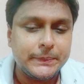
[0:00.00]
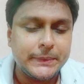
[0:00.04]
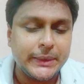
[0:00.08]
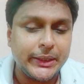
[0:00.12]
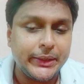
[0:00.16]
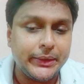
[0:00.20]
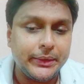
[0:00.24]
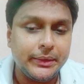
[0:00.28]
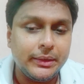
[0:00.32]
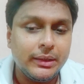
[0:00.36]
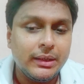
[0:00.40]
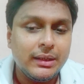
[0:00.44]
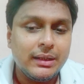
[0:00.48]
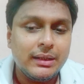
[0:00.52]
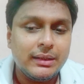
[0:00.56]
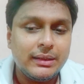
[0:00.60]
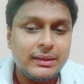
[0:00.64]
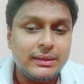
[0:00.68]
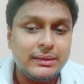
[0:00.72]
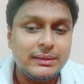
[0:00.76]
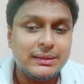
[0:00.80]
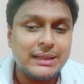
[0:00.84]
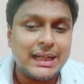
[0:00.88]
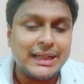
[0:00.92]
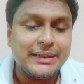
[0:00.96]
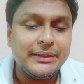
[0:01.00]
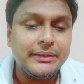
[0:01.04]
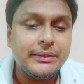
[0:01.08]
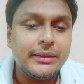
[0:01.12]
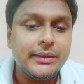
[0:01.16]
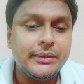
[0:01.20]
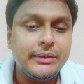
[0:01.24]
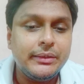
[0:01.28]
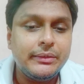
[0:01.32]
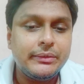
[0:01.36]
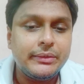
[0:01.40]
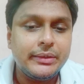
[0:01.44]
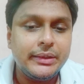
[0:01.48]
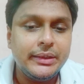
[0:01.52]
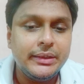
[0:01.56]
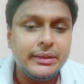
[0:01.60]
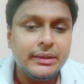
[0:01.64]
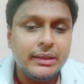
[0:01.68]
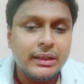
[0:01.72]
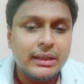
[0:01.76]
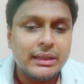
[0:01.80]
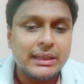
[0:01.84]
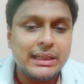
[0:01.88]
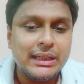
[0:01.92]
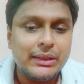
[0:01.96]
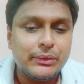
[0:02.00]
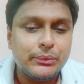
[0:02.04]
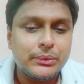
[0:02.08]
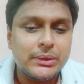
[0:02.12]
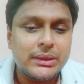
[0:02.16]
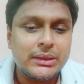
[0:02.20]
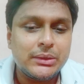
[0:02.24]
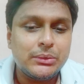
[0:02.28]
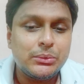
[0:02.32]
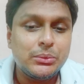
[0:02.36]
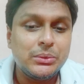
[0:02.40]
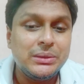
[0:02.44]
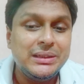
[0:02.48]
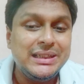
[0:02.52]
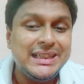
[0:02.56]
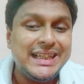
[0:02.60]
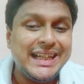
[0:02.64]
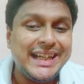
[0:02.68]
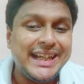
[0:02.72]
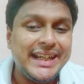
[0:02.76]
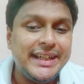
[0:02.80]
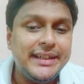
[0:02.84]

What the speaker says: thing. In 1983, there were only